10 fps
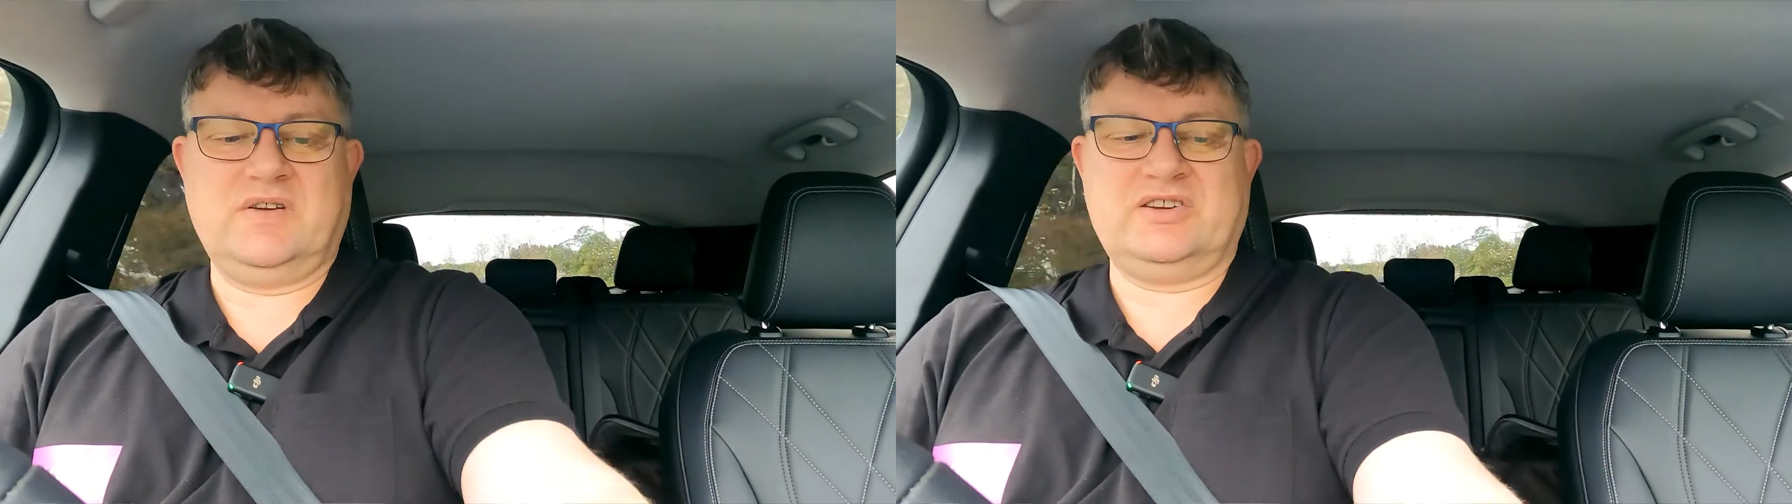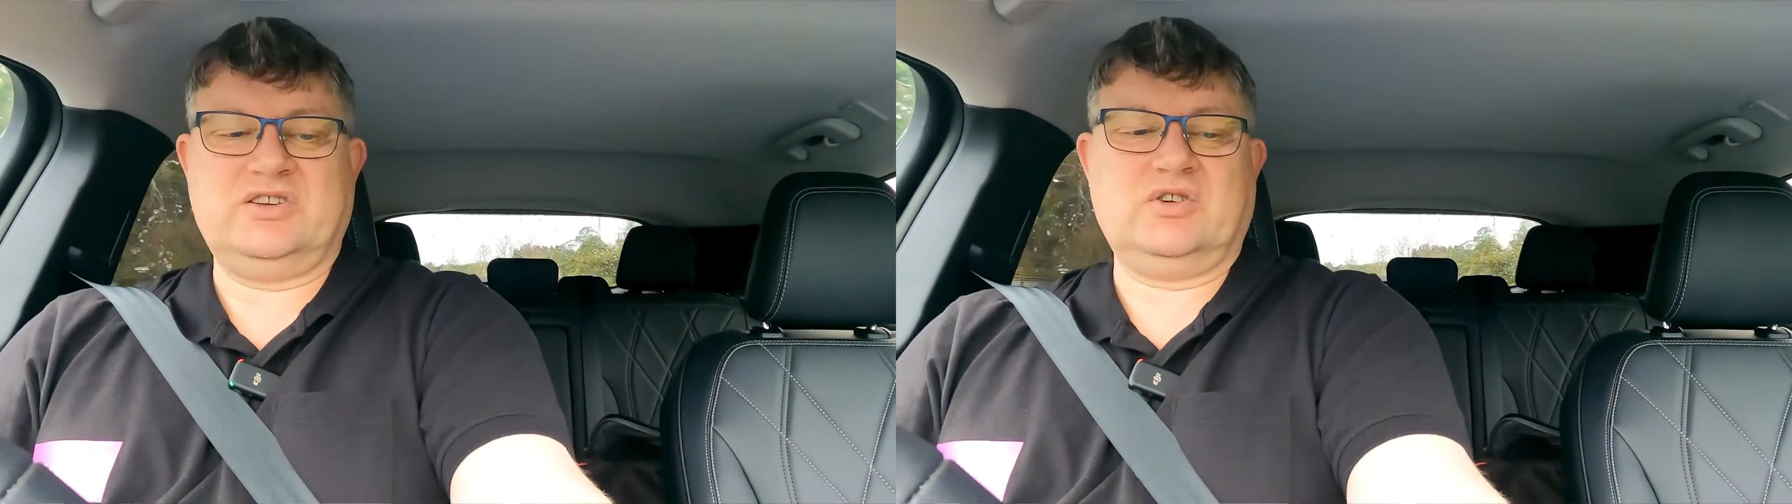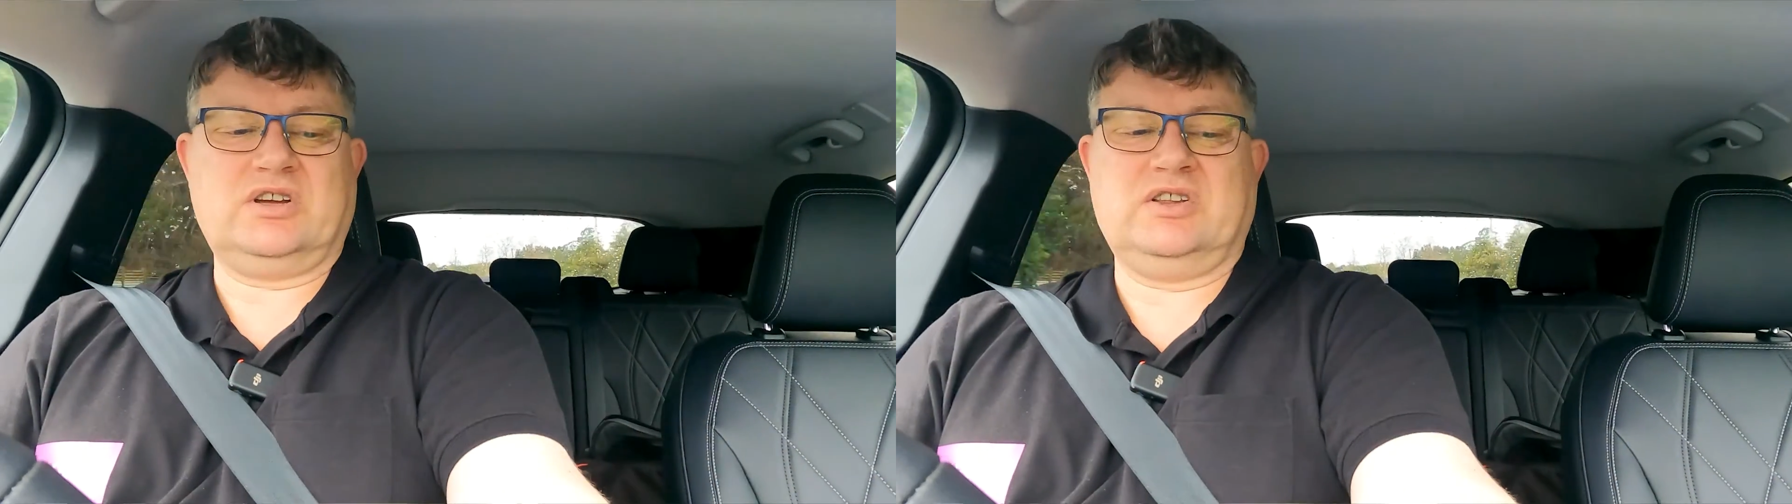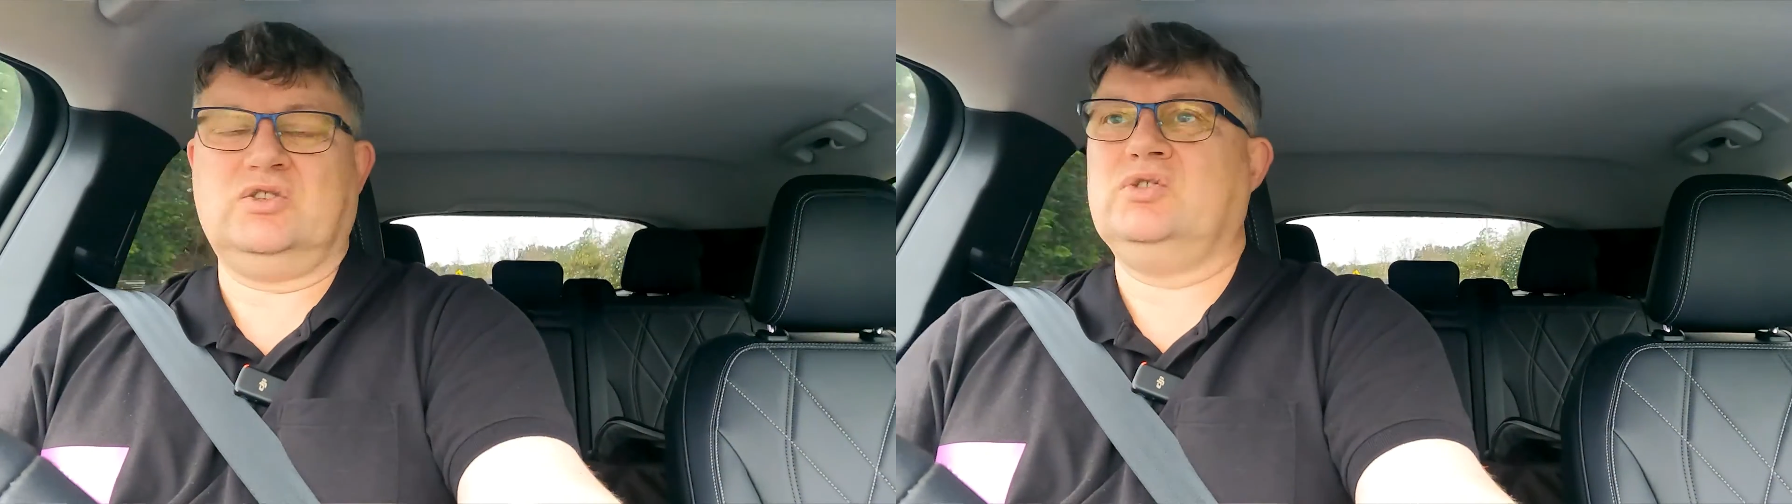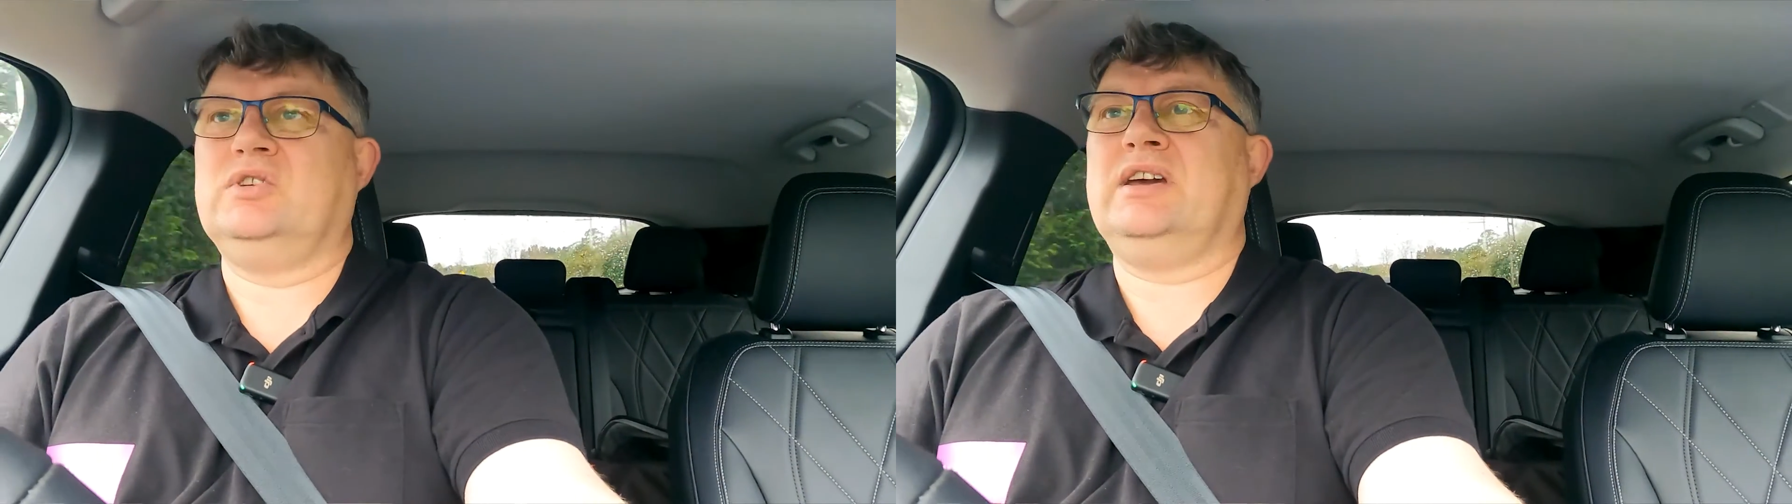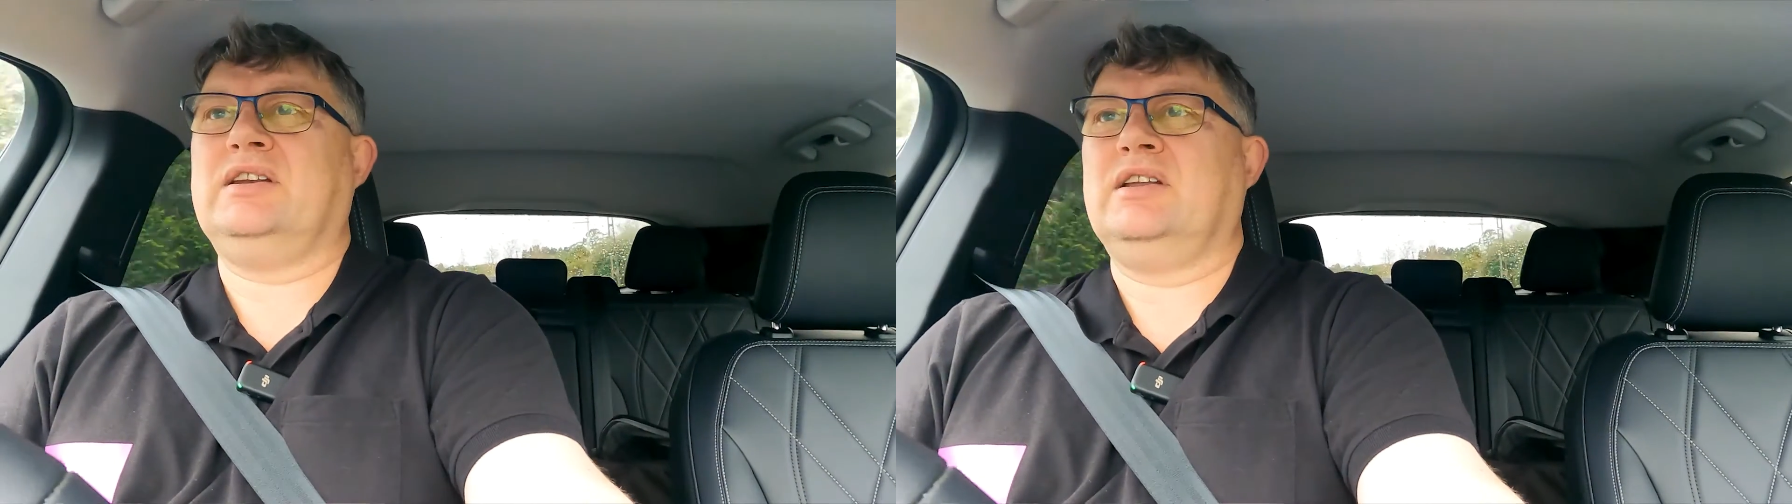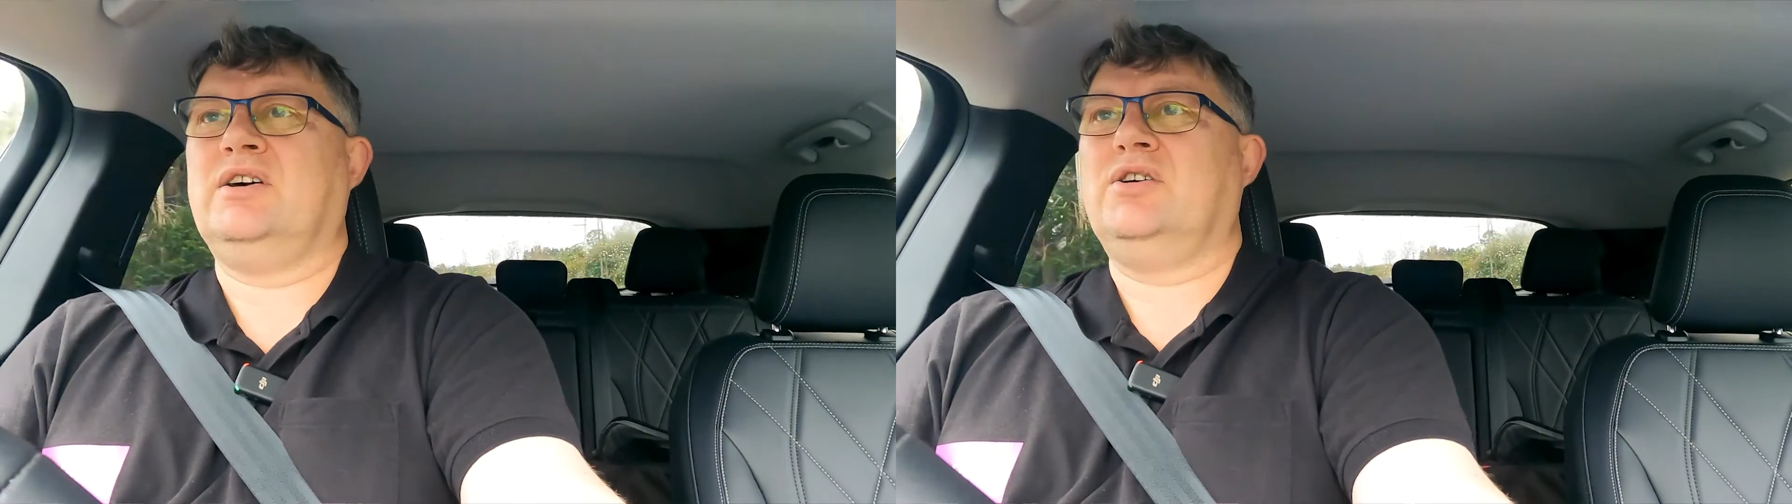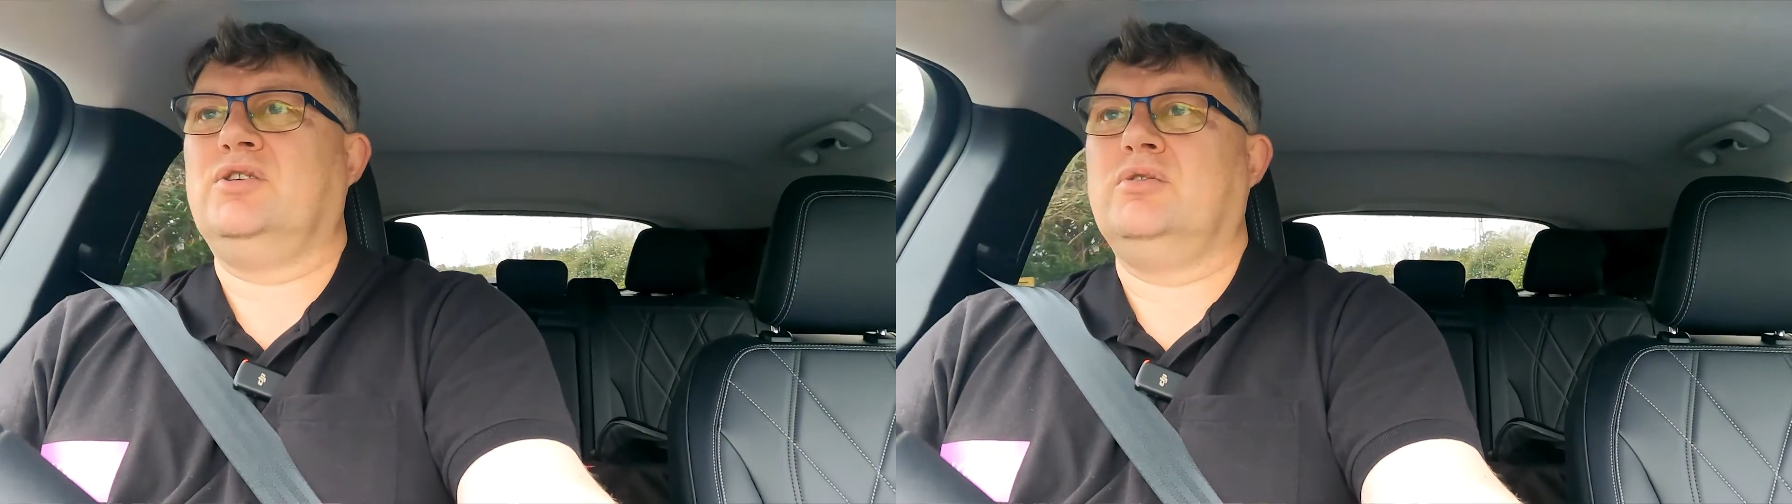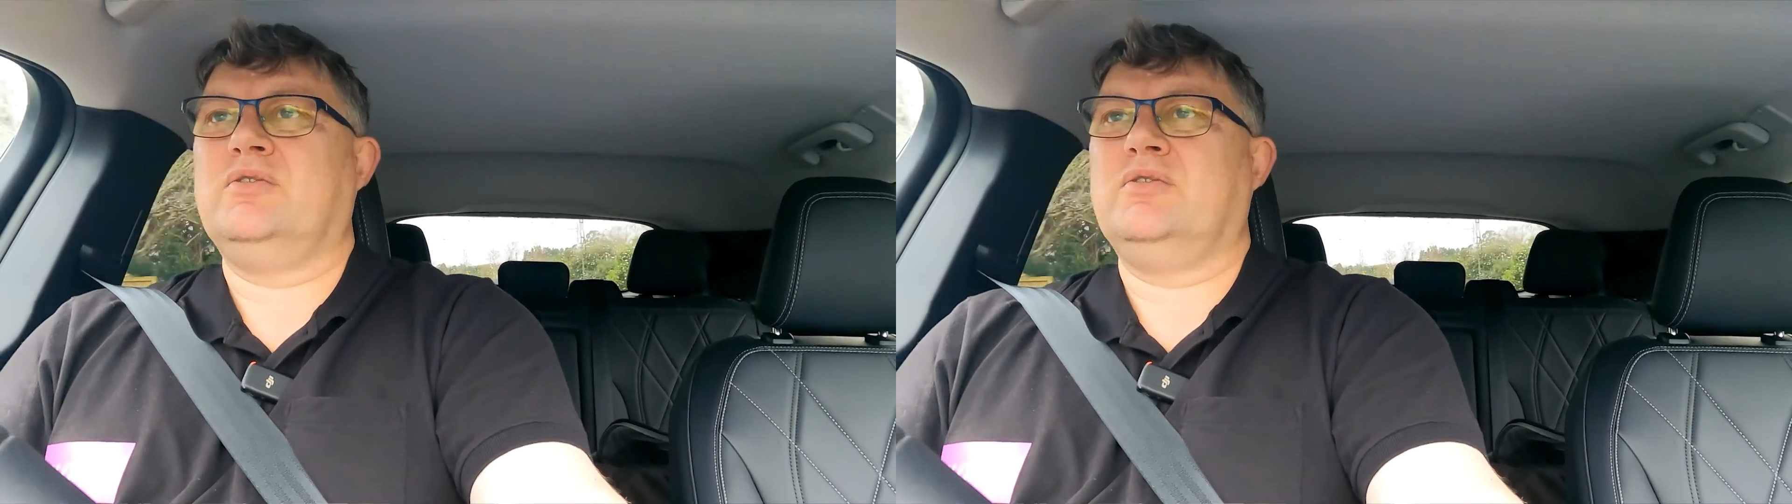you actually got to do down low.